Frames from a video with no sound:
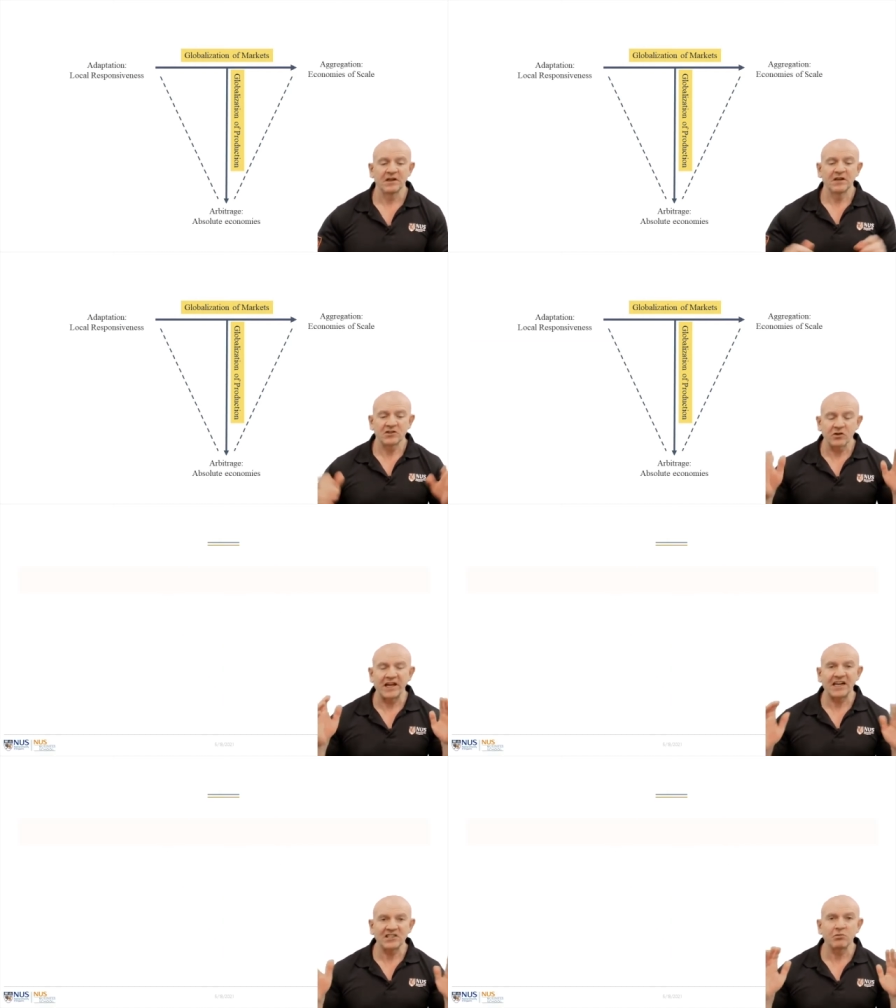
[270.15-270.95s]
So
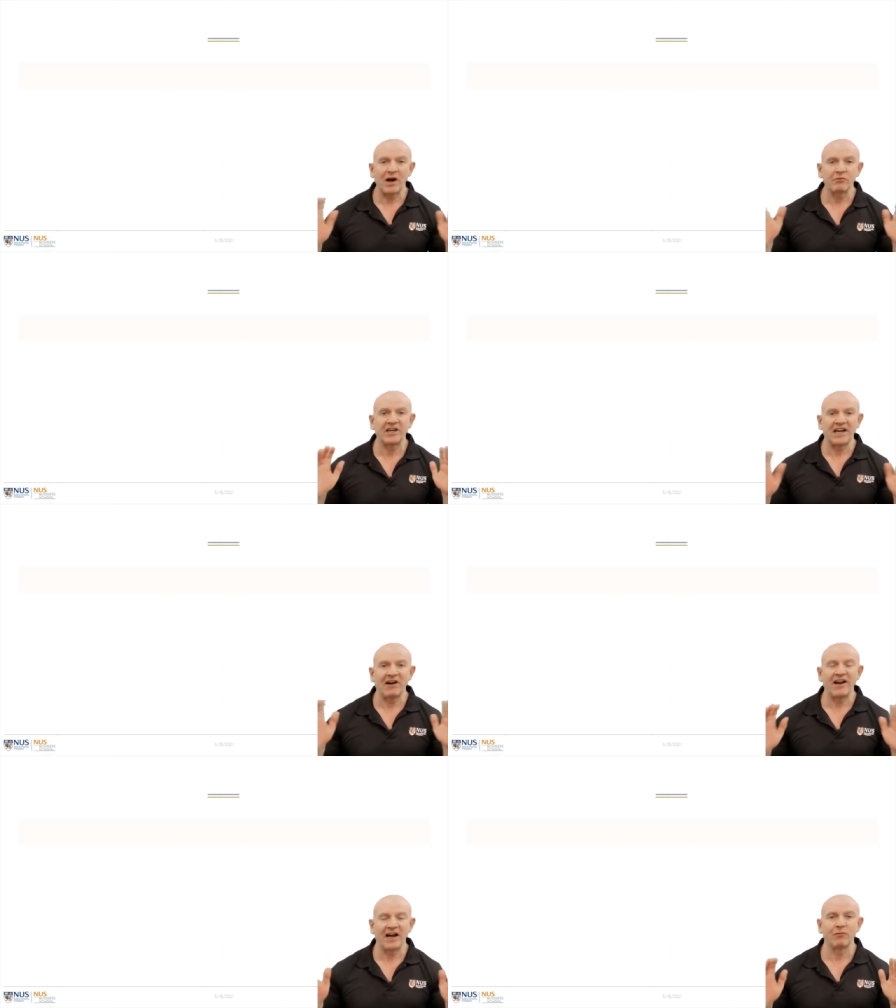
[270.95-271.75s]
that's why we
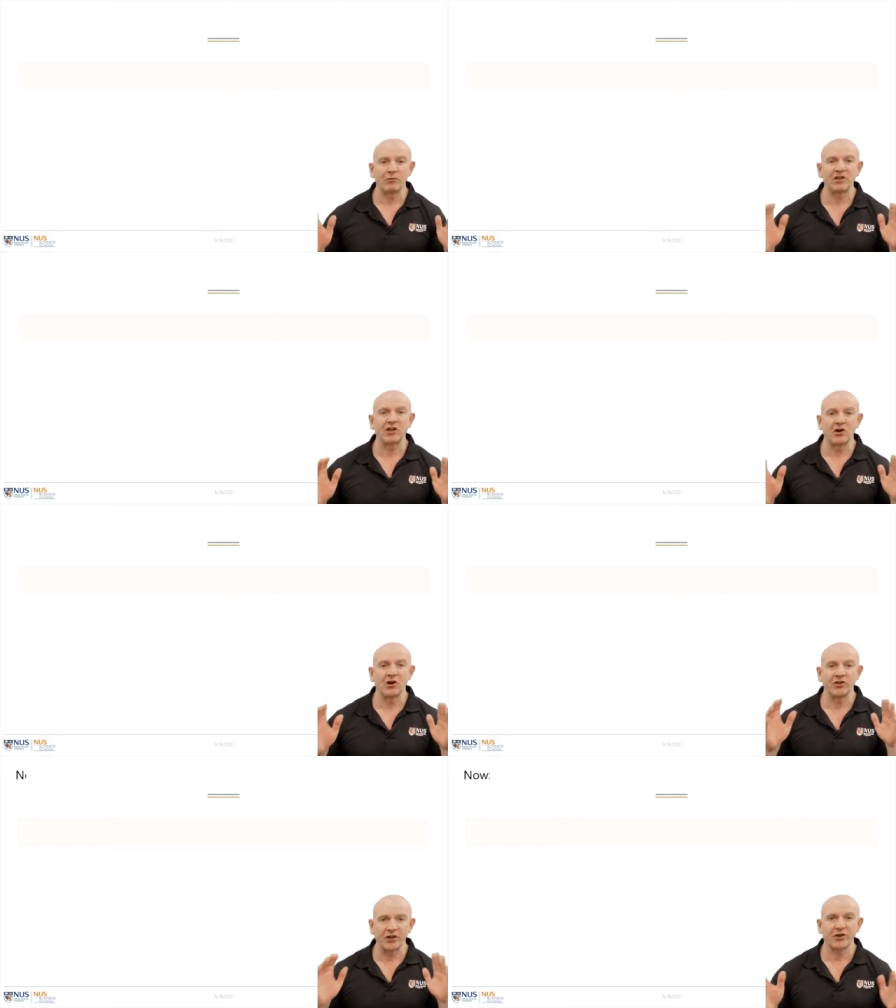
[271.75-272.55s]
now have what we can
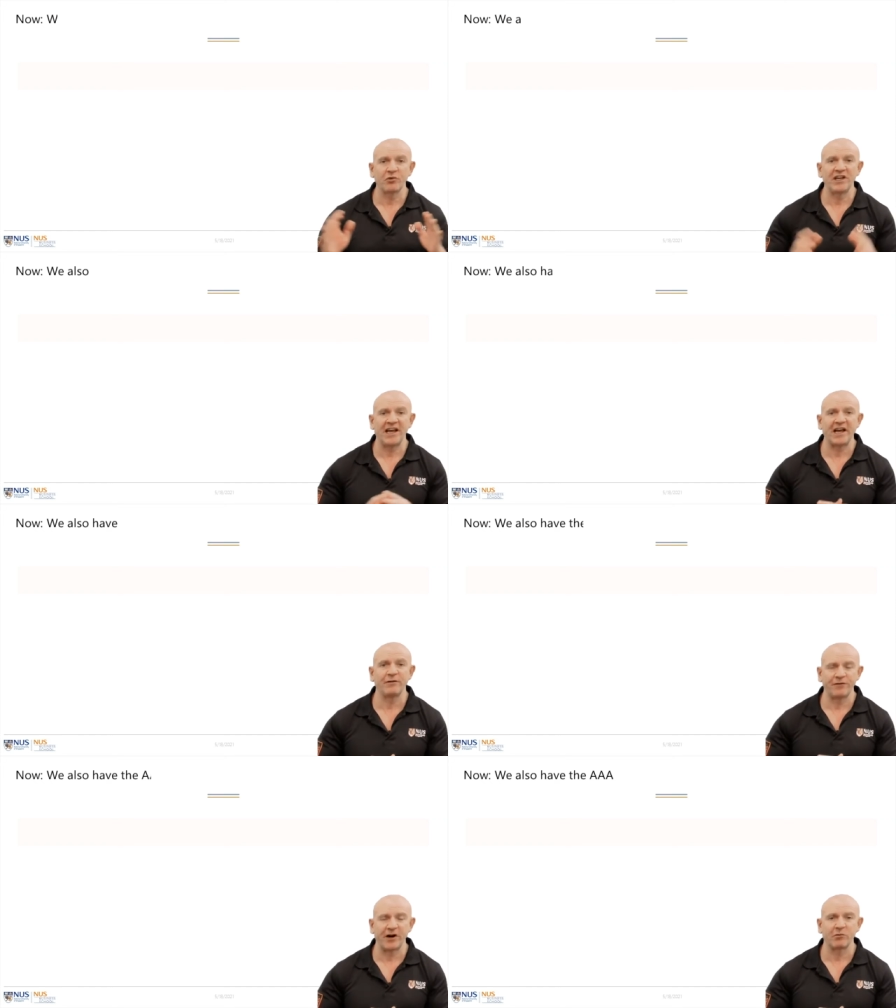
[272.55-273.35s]
call the 3A
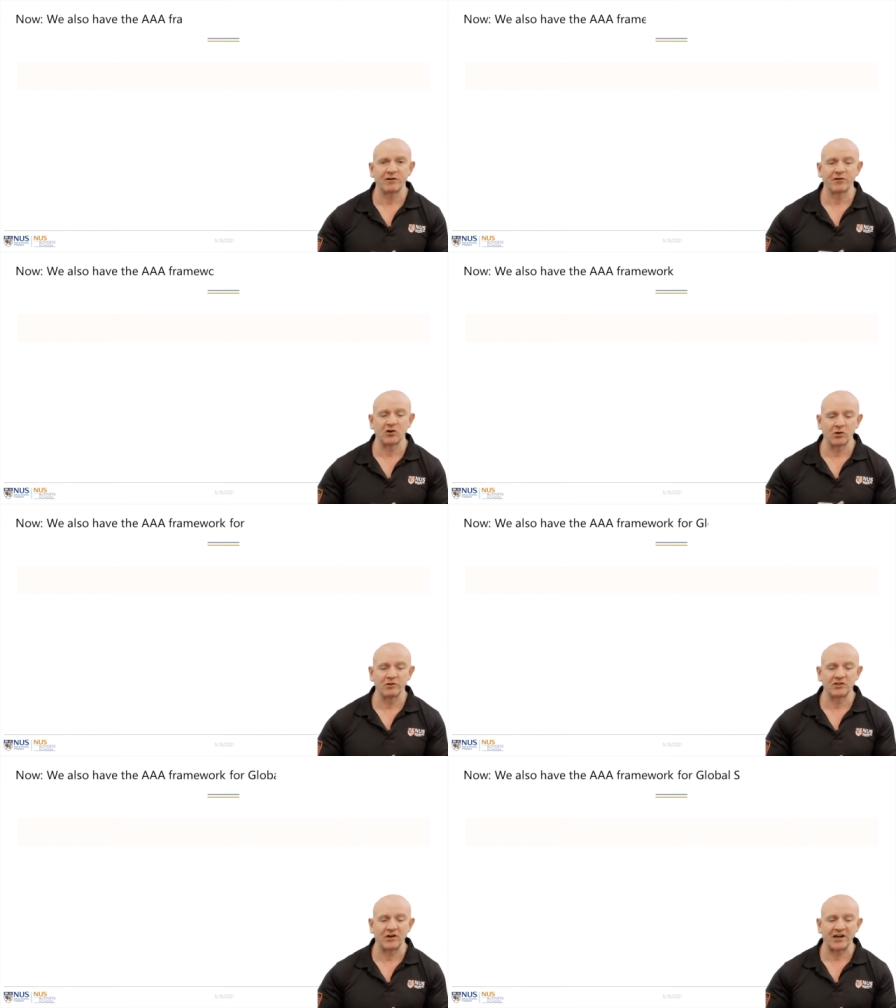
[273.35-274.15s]
framework for global
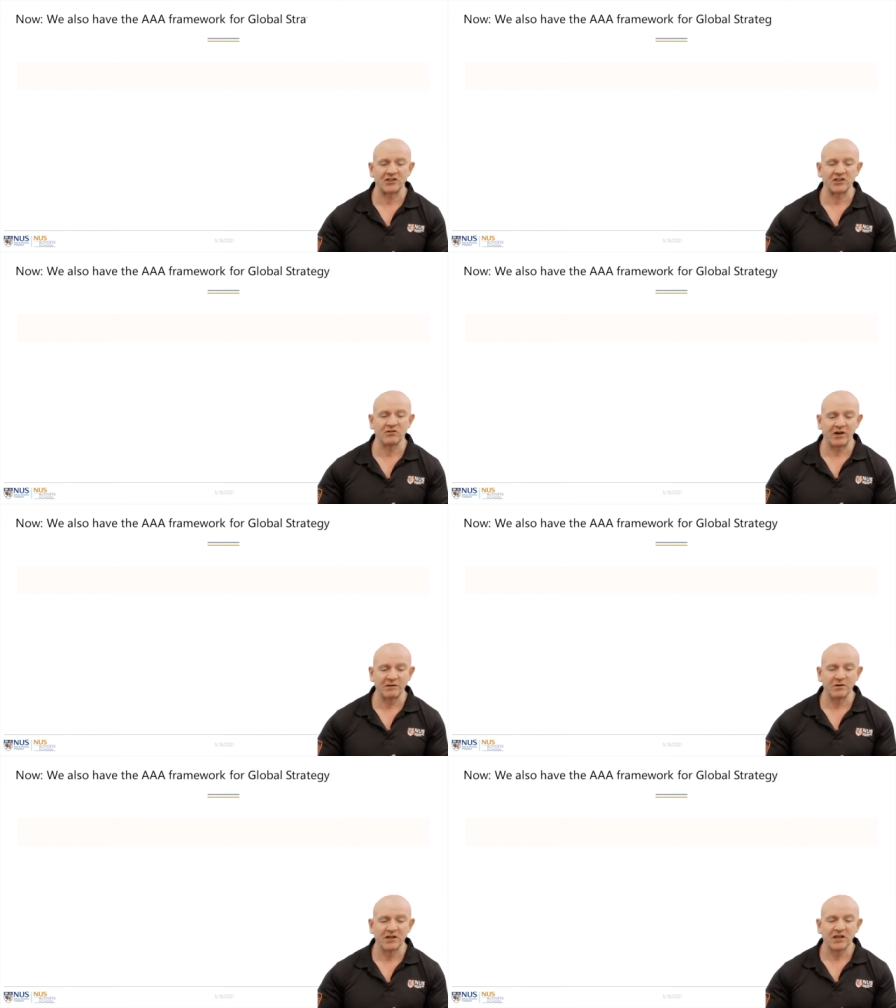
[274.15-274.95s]
strategy, right?
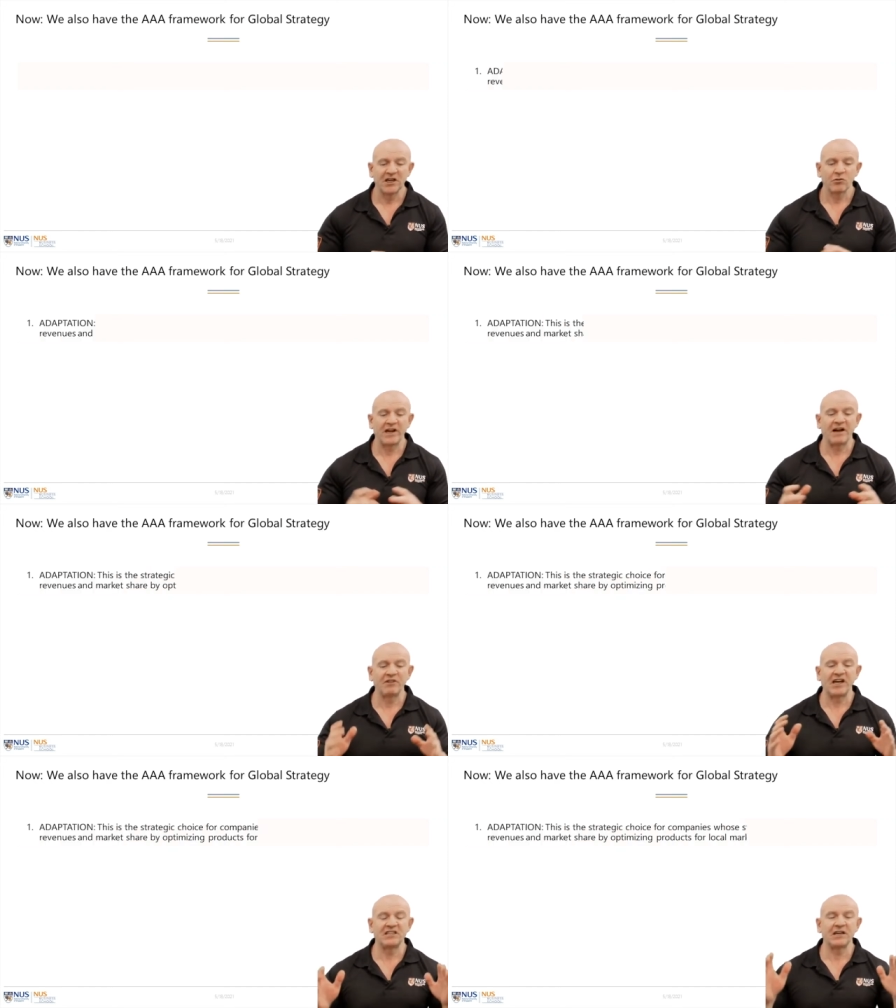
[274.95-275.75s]
We have
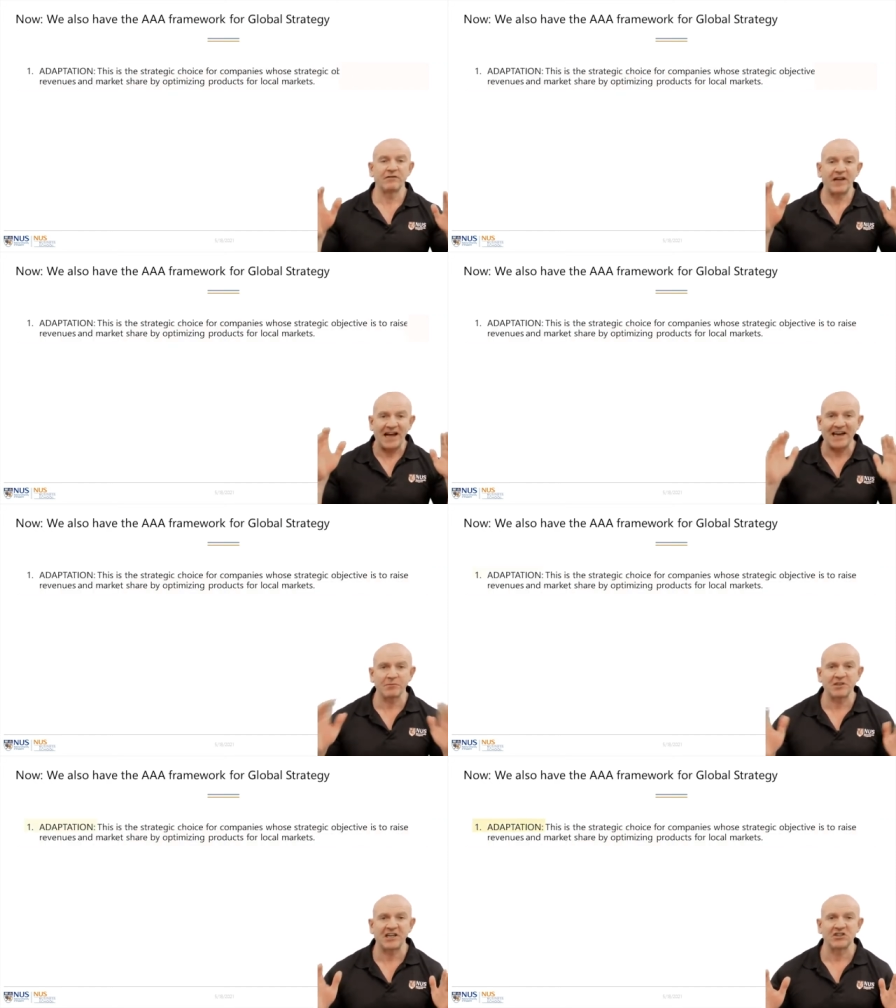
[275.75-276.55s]
the idea of
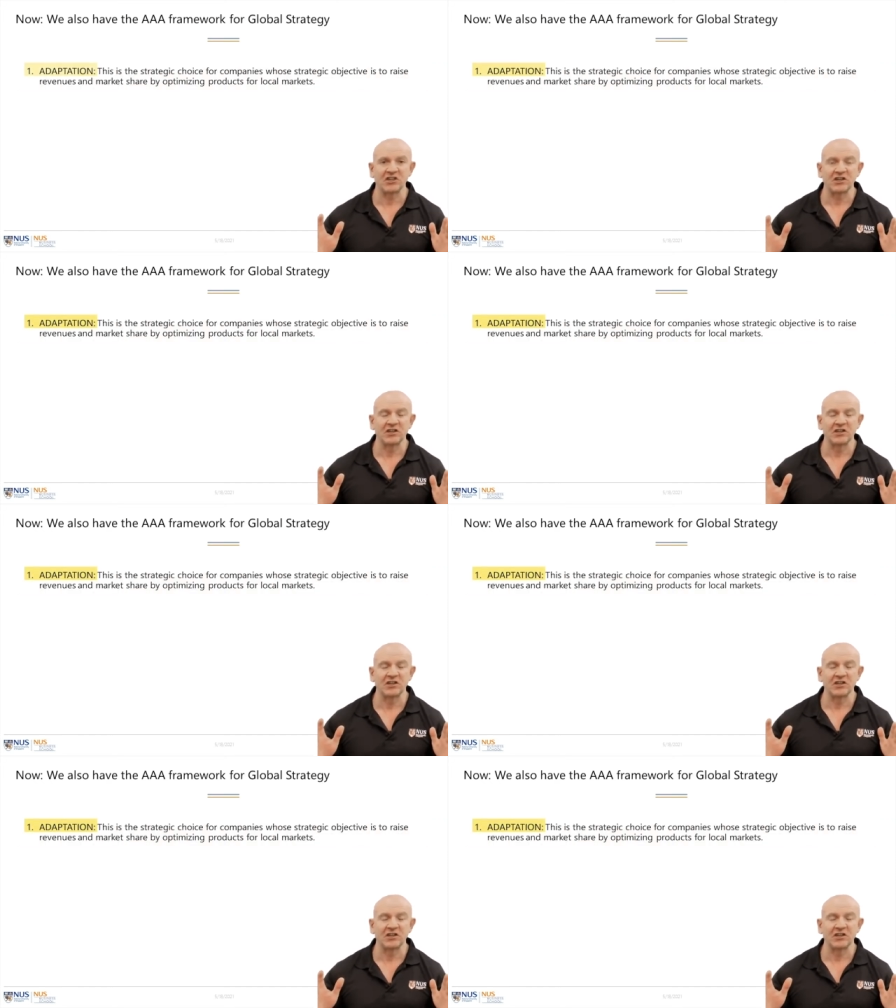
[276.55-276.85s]
adaptation.